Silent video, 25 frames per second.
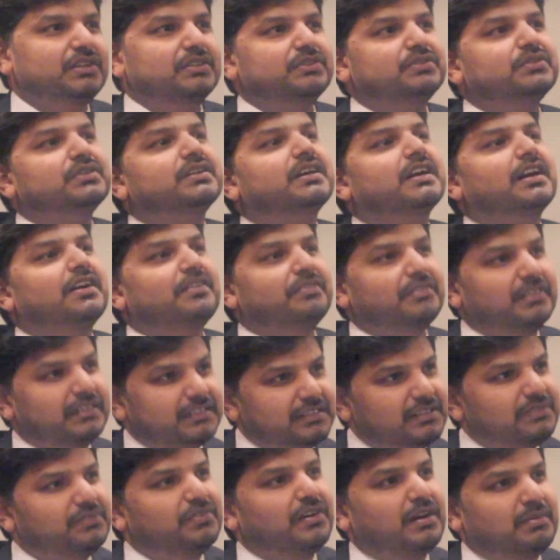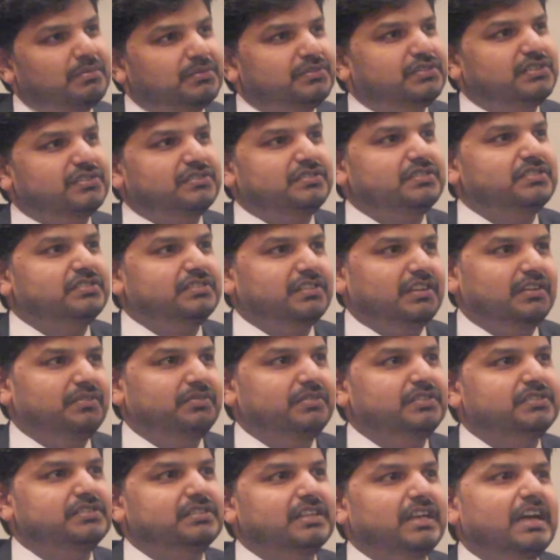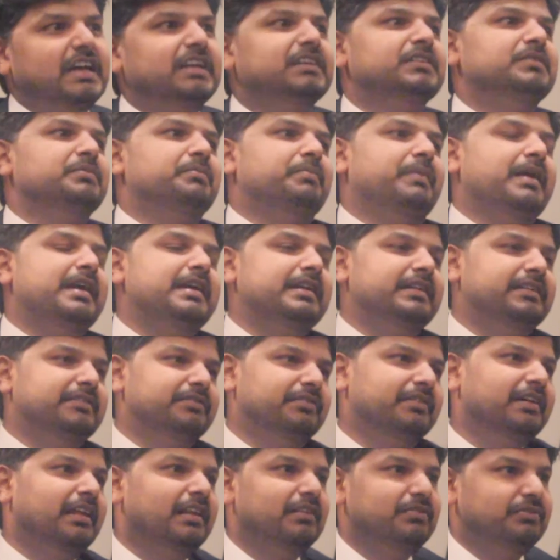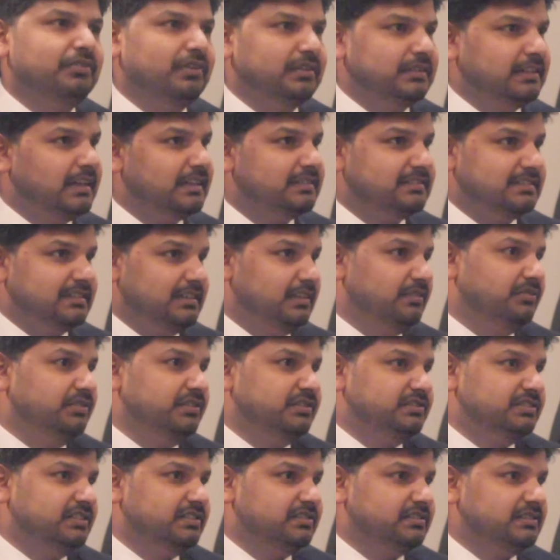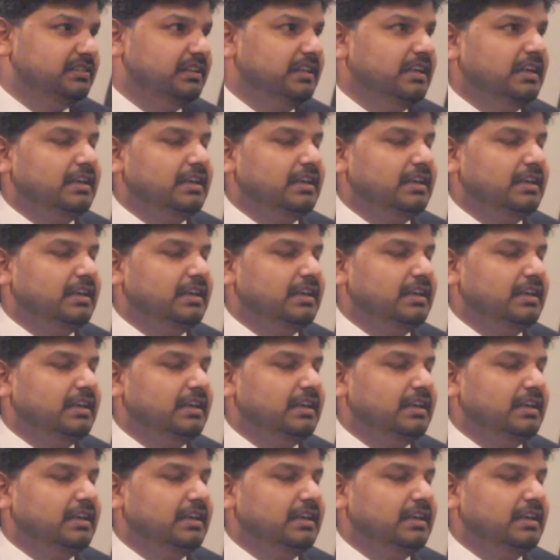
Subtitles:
to cover the pharmacist service and paid well for their services.